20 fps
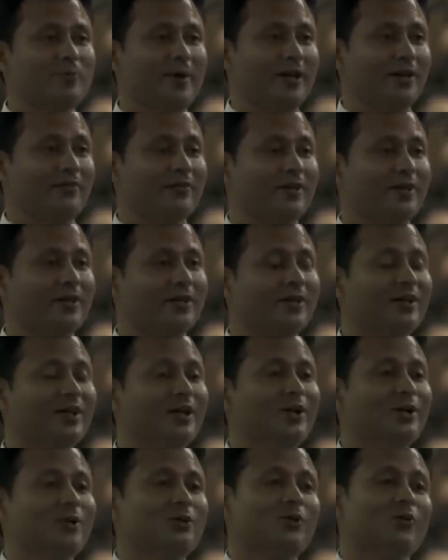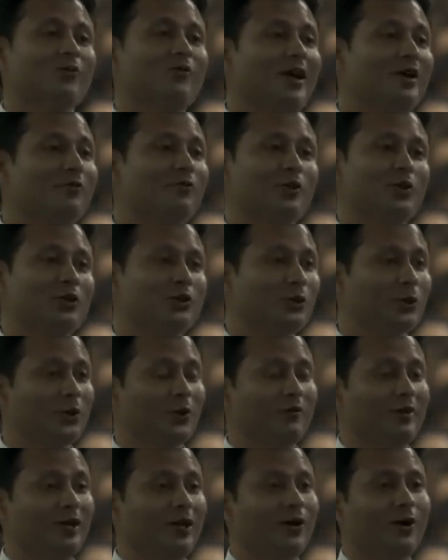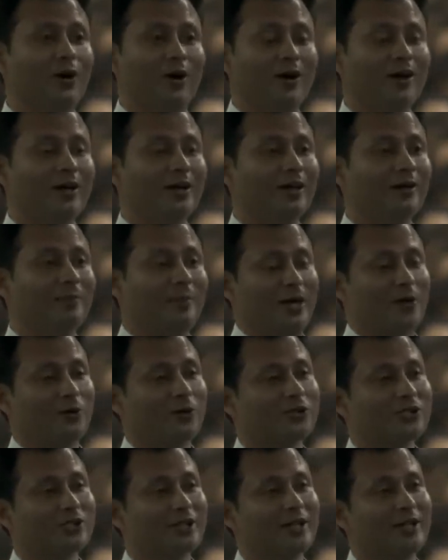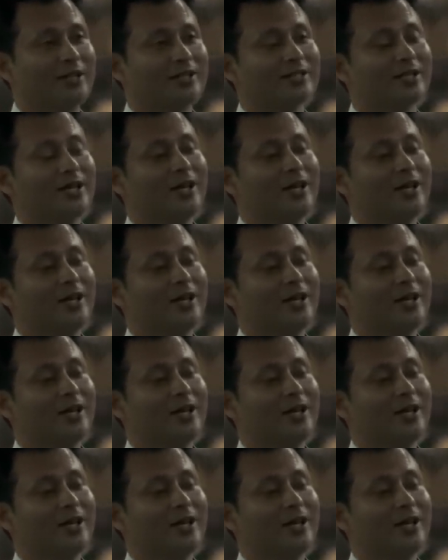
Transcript: benefited. So when would you reveal? Or my question is,